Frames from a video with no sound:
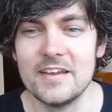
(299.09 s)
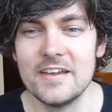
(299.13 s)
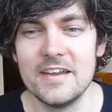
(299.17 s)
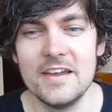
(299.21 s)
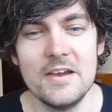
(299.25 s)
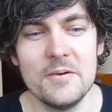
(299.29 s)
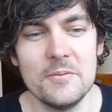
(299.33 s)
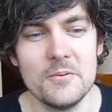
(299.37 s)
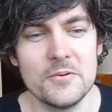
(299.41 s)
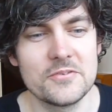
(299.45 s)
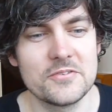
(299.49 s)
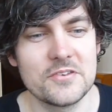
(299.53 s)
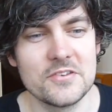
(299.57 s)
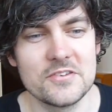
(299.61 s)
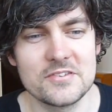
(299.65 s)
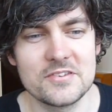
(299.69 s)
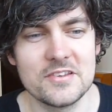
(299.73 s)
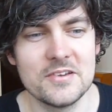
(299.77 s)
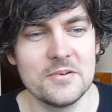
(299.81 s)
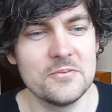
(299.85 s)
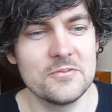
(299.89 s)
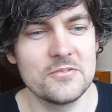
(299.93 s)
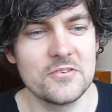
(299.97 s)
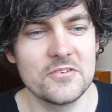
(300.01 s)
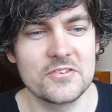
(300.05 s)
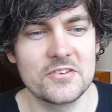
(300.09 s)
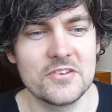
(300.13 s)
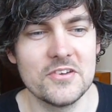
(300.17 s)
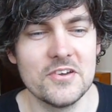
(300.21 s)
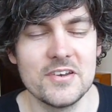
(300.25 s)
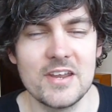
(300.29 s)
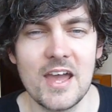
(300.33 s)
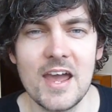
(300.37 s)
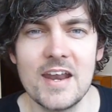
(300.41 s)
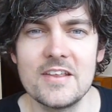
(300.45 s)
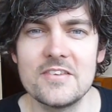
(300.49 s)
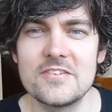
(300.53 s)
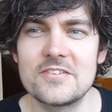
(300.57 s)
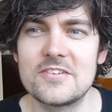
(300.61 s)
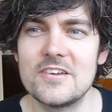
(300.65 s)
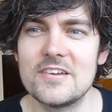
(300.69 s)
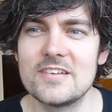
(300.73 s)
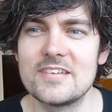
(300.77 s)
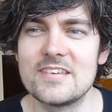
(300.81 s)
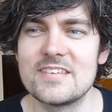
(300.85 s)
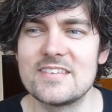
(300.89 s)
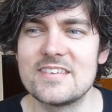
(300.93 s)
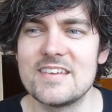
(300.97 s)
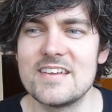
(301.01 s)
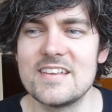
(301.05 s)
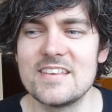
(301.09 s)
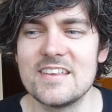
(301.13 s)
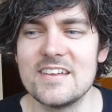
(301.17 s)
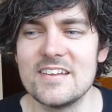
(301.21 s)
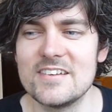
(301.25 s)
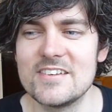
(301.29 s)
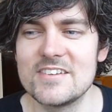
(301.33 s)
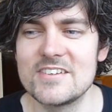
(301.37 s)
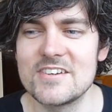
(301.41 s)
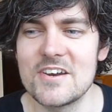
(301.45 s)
It was just good. And it's good to see that